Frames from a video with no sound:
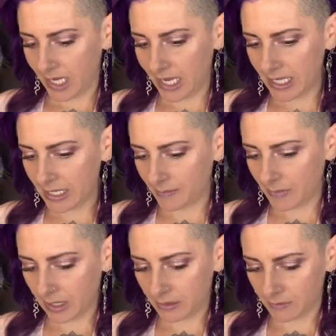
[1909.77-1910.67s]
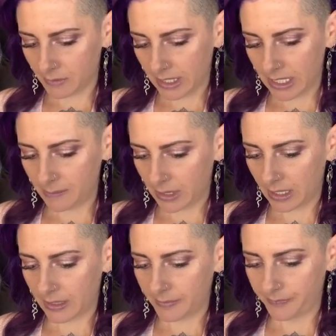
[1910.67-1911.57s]
I am, I don't know why I keep
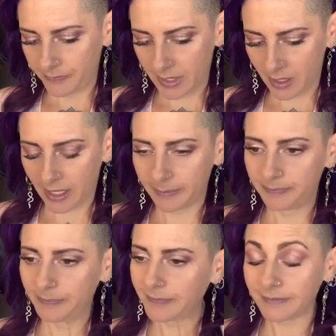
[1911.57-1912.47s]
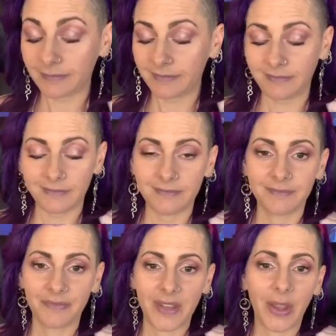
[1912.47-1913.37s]
like, okay.
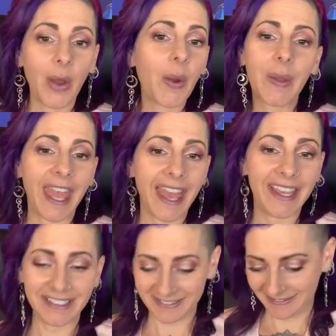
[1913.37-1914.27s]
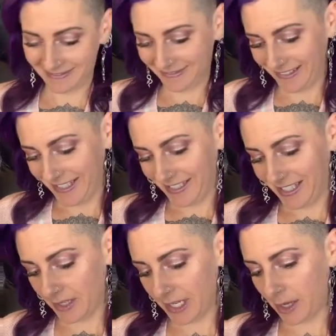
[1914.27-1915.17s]
Okay.
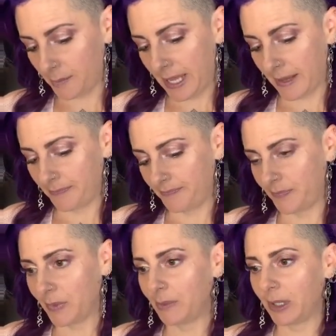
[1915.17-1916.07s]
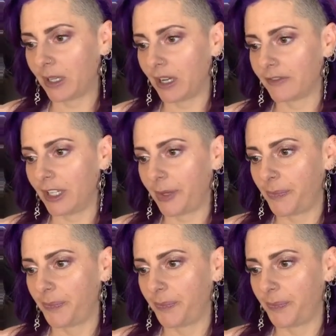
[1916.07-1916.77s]
Here we go, Pam. I'm going to pull a card for you.